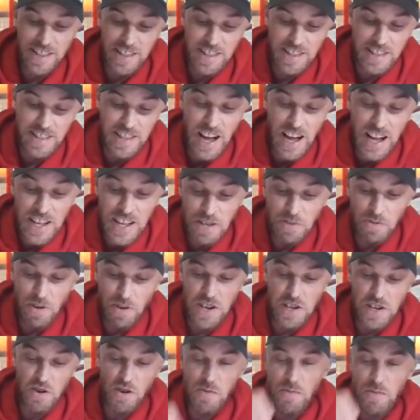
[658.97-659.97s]
That's
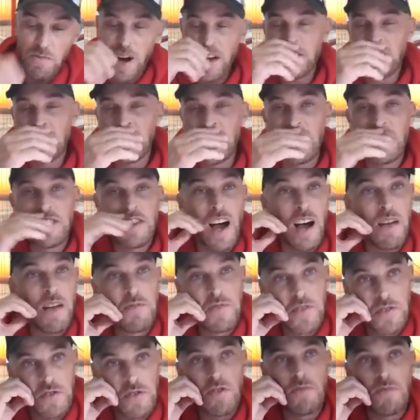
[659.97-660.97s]
what your mindset is. I'm
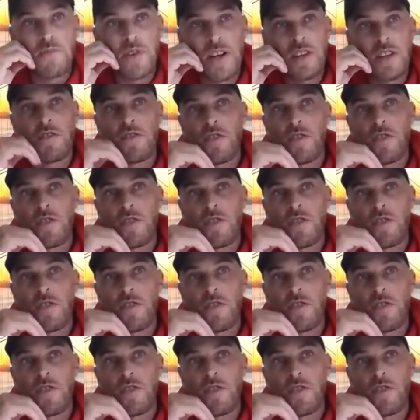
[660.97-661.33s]
so impressed with your